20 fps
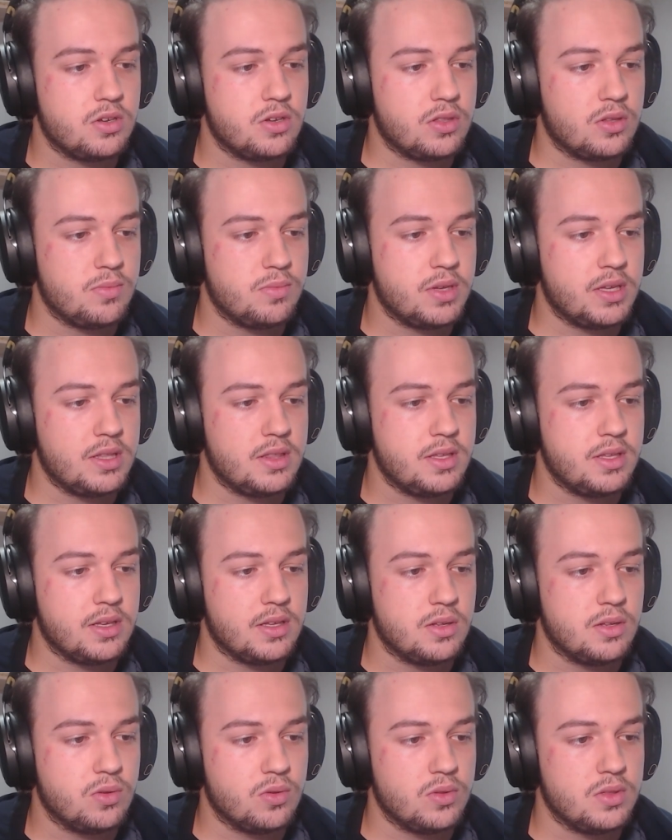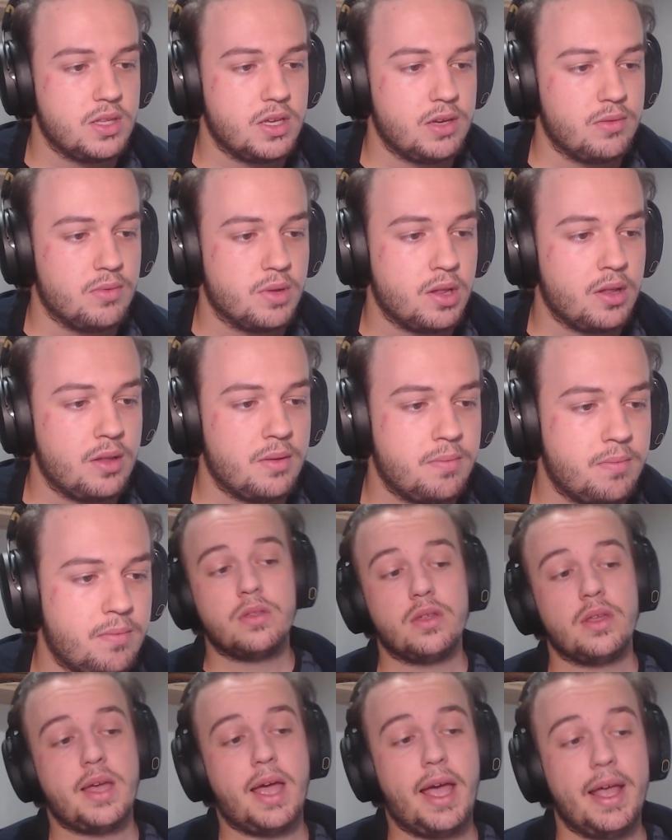to be the root table.
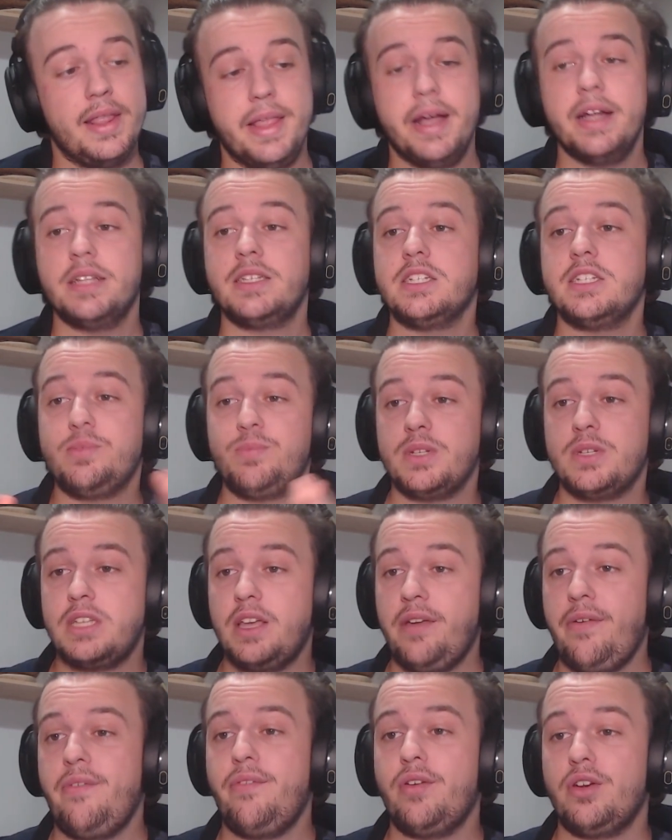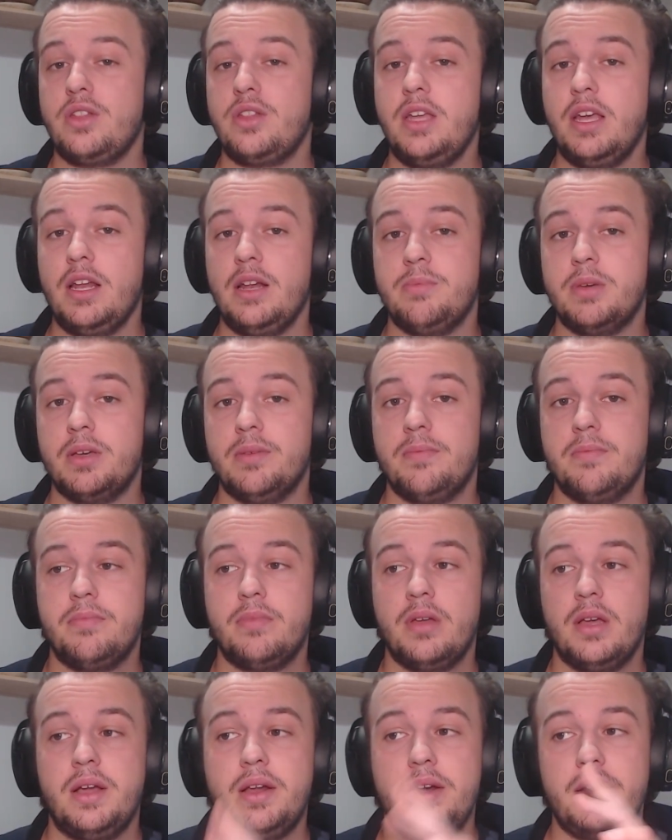And that's specific for the enemy.
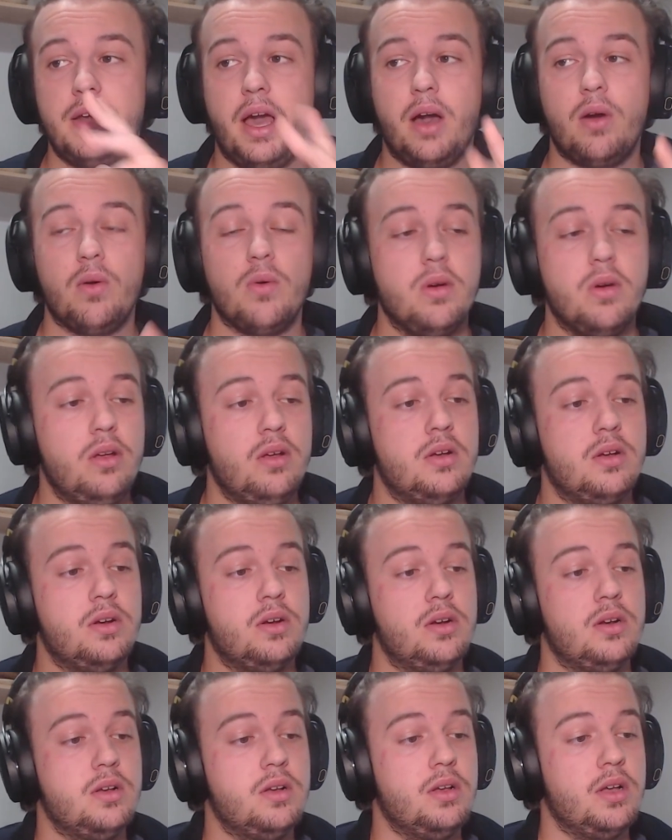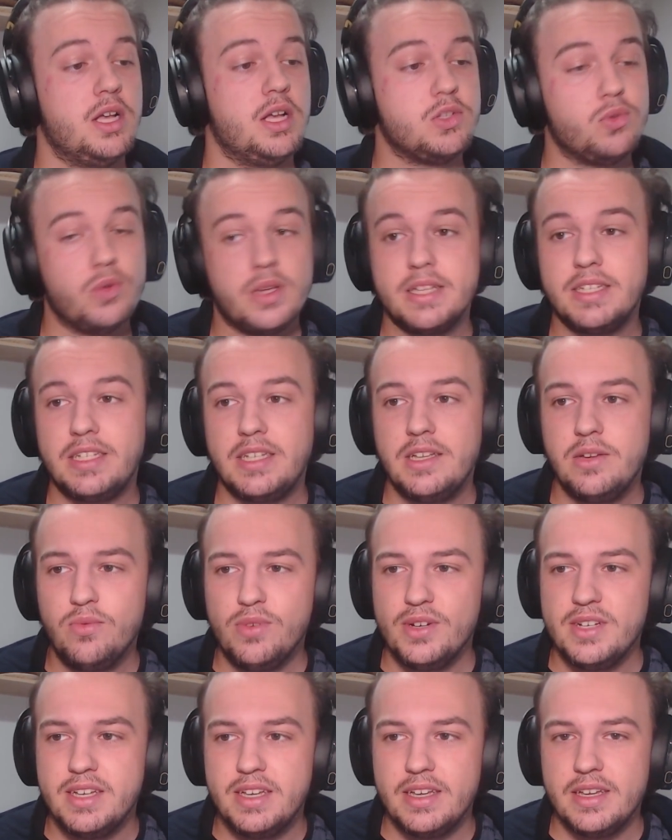Now, as we can see,
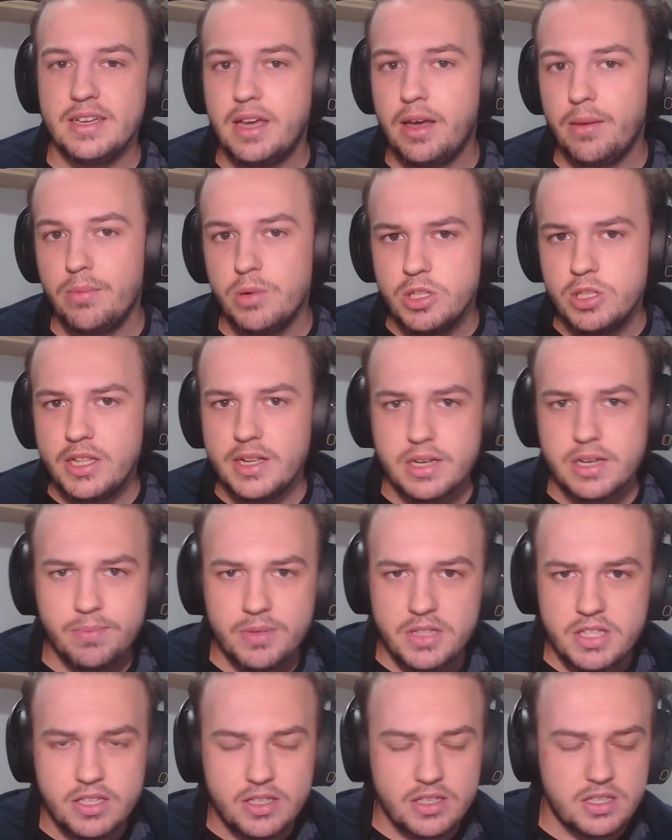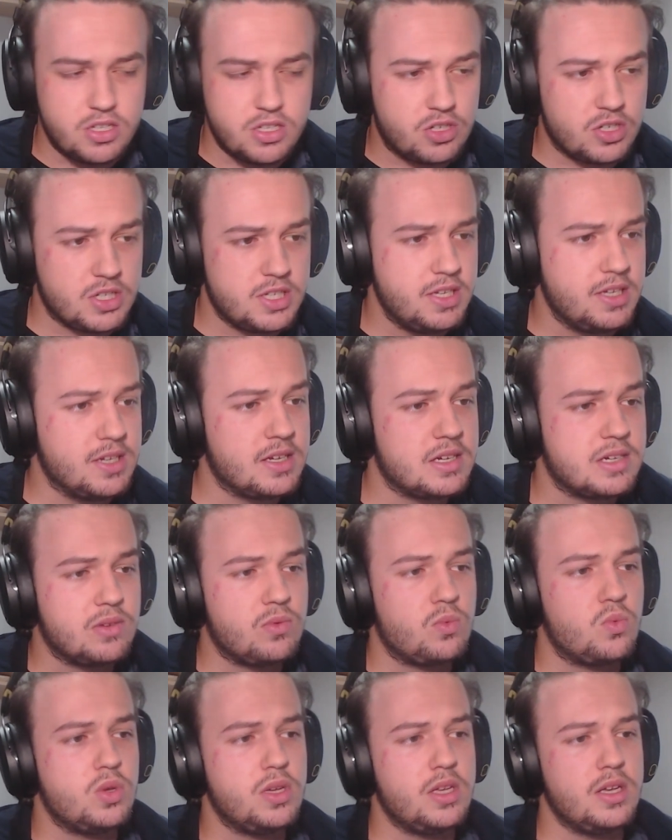we avoided repetition here.
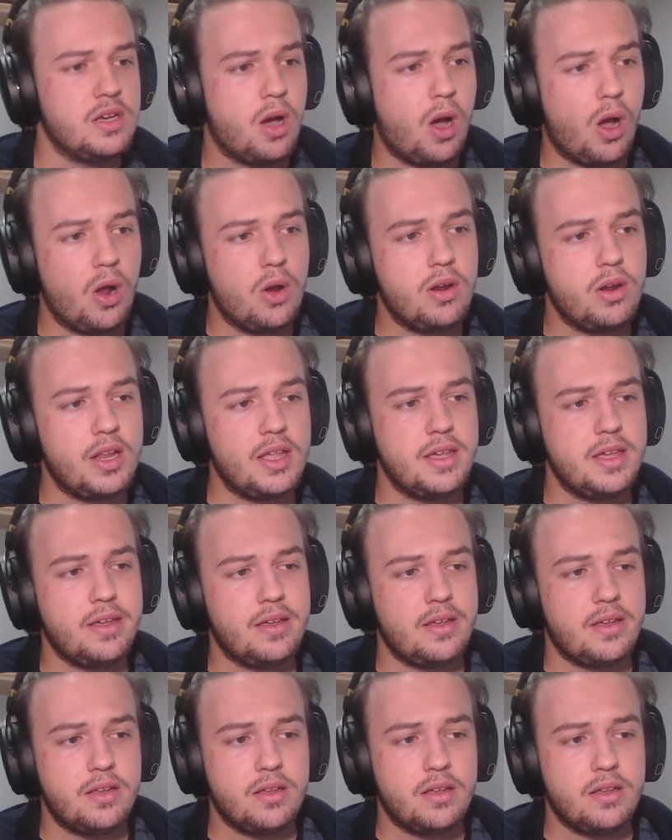We only